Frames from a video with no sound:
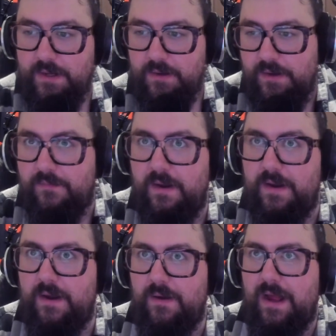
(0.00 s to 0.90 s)
doody,
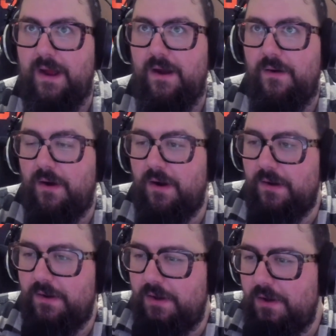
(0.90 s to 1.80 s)
friendo. How
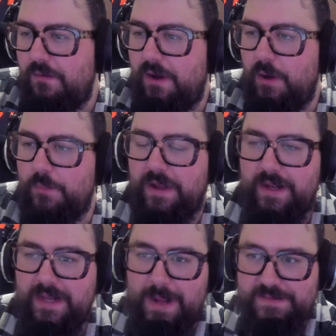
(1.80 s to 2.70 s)
are you? I hope you
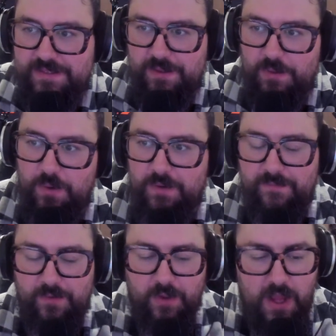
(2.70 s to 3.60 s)
had an absolutely
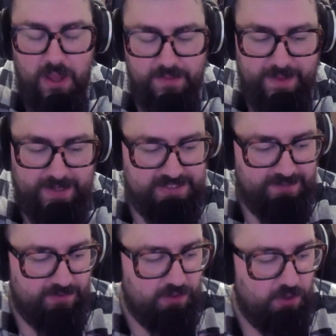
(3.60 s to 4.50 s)
wonderful
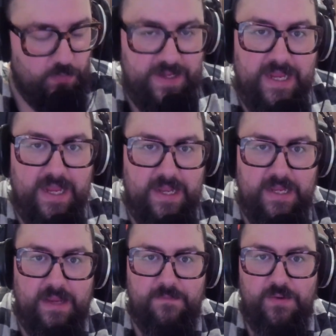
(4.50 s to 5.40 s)
Thanksgiving long weekend.
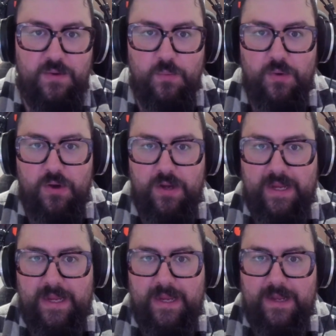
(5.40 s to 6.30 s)
If you were
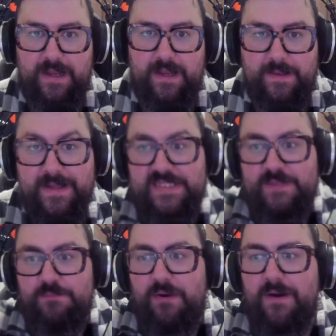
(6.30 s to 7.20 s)
in
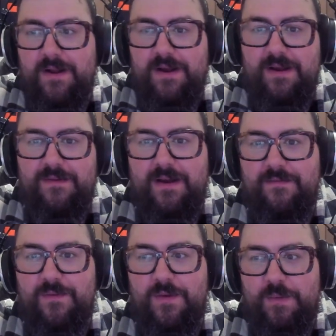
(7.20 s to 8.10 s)
this part
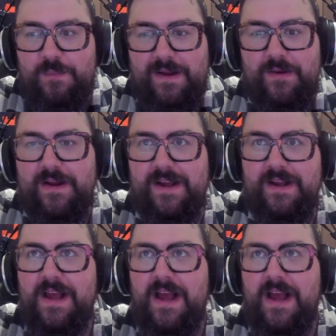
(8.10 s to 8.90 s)
of North America,